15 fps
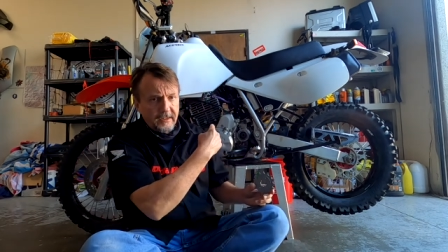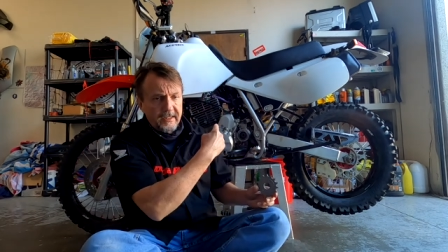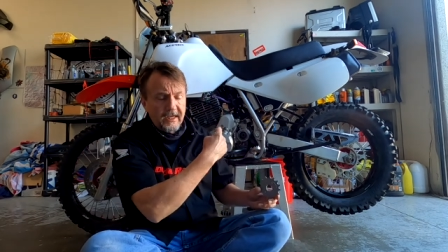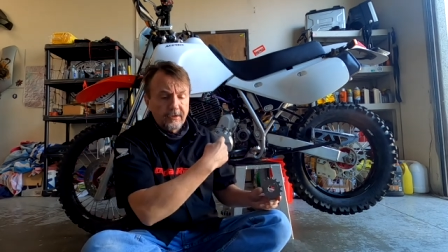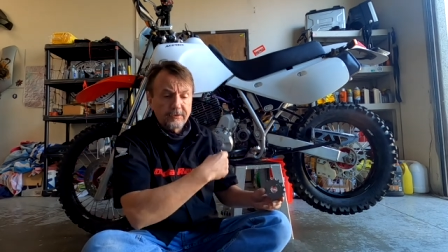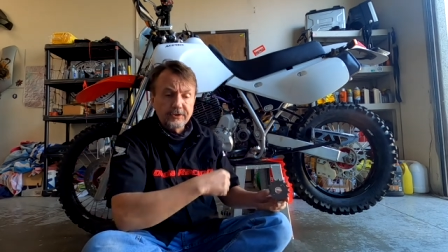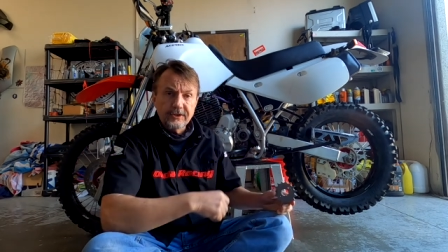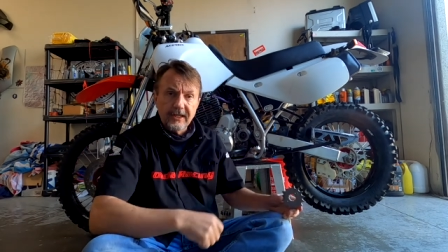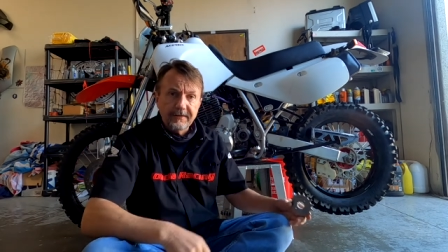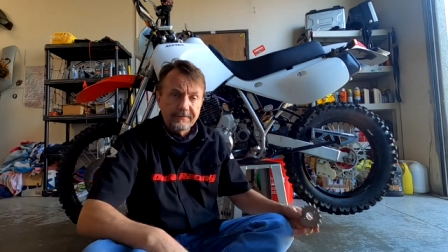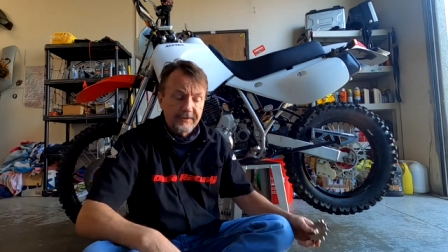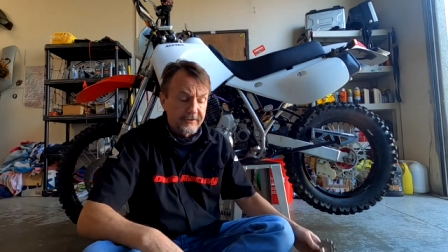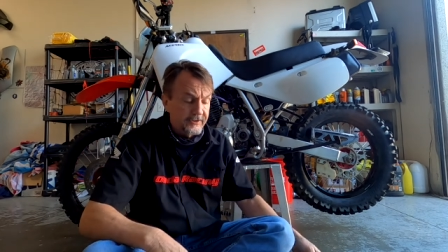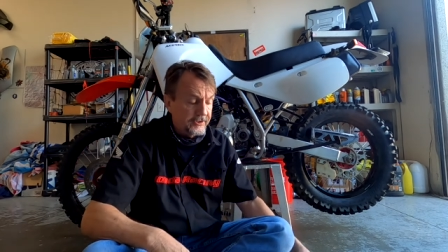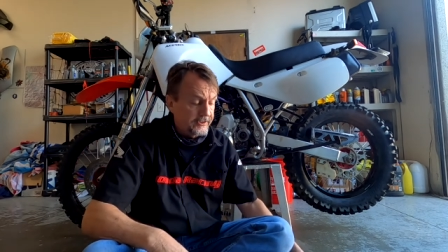Counter
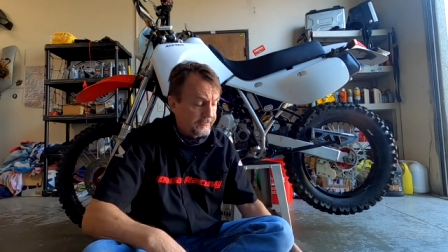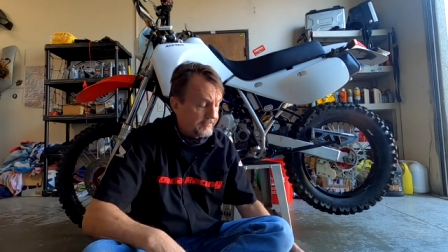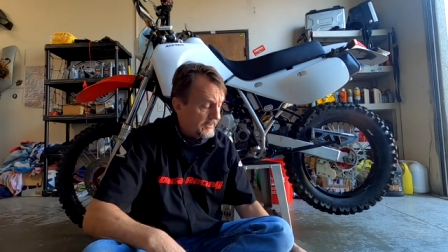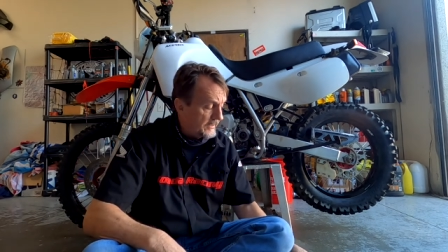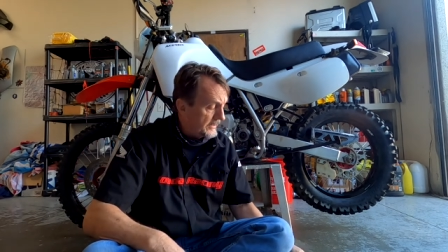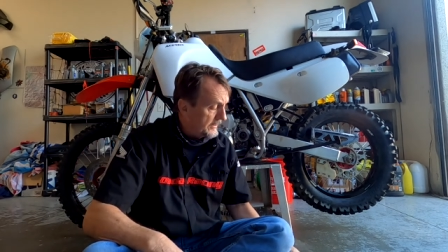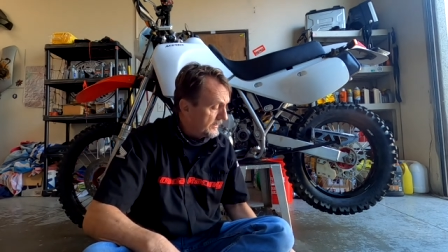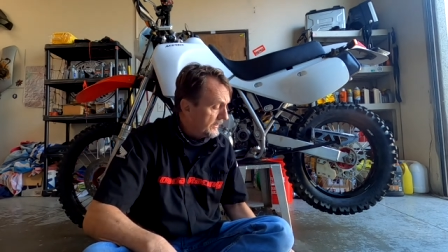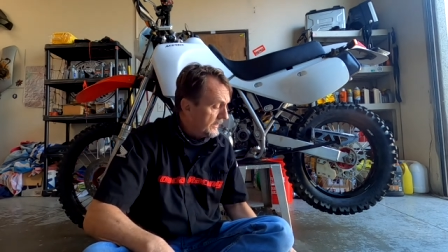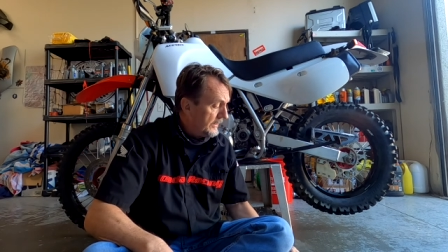shaft is just fine.